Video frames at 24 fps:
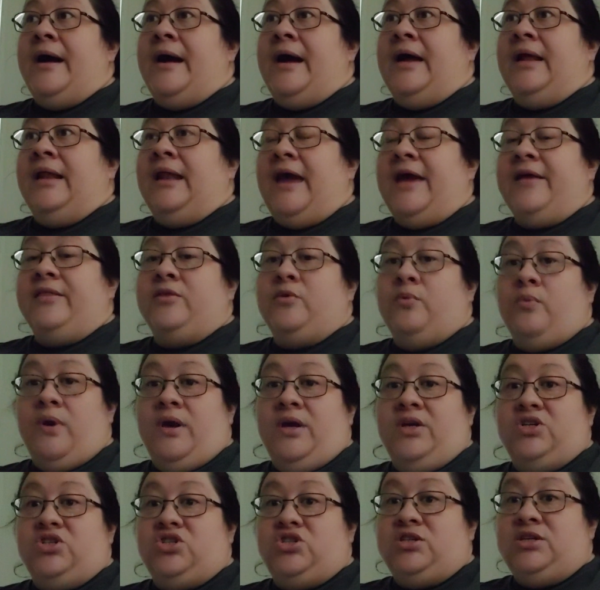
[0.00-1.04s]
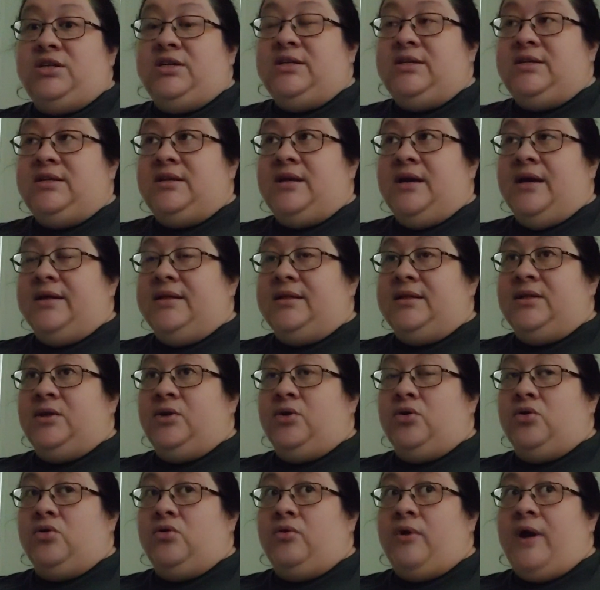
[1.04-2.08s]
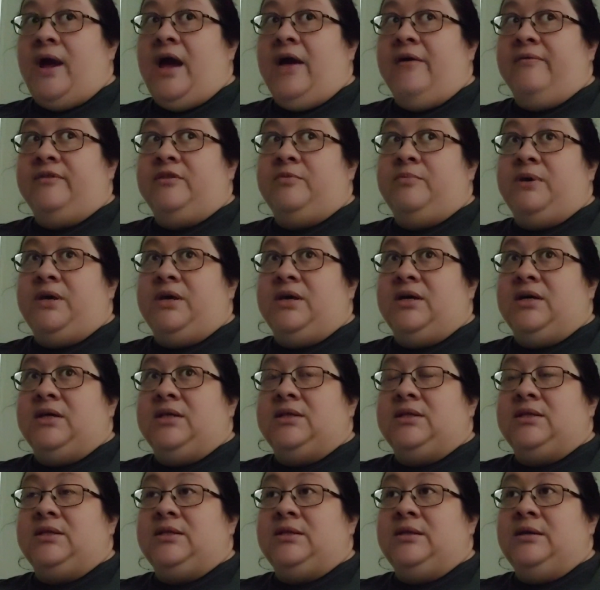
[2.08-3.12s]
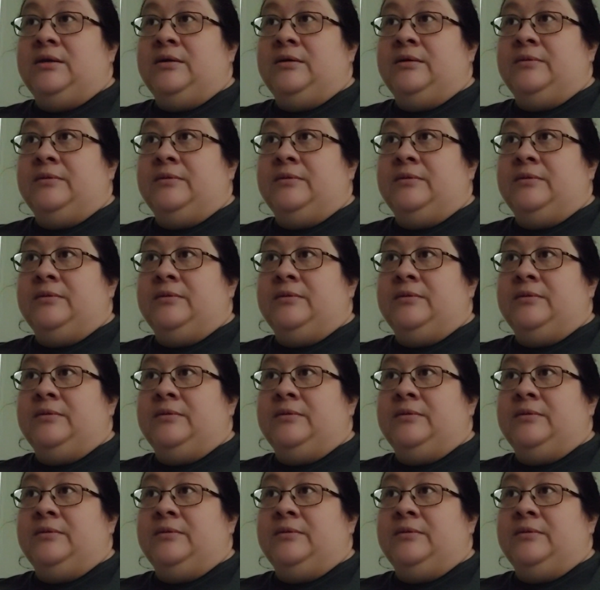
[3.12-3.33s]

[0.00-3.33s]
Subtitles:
I like the way she does her graphs because